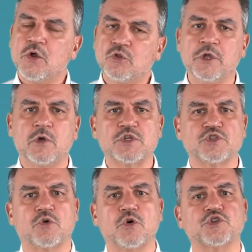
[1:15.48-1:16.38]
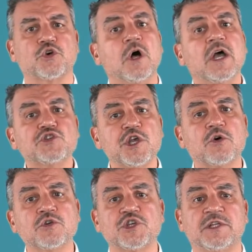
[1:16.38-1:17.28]
In this course, we are
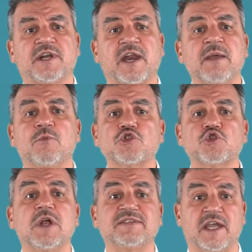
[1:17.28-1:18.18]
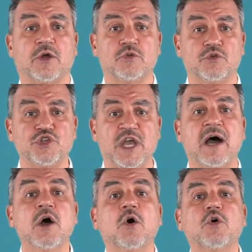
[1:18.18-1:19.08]
going to focus on technology.
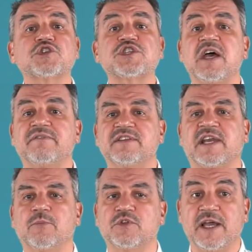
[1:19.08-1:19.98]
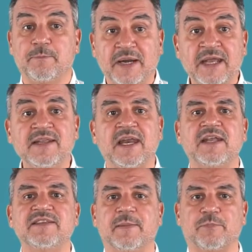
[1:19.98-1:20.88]
In other words, we are going to
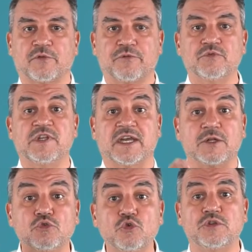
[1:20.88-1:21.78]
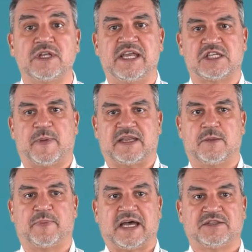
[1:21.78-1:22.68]
learn and explore all the
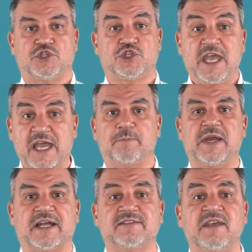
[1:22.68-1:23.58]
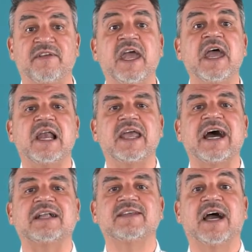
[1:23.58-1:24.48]
practical and applicable aspects
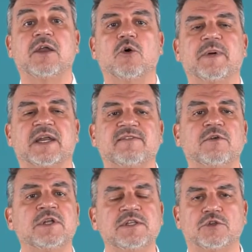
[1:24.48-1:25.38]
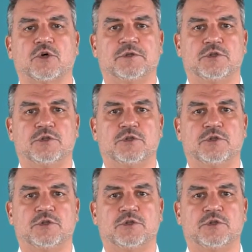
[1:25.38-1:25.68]
related to turning operations.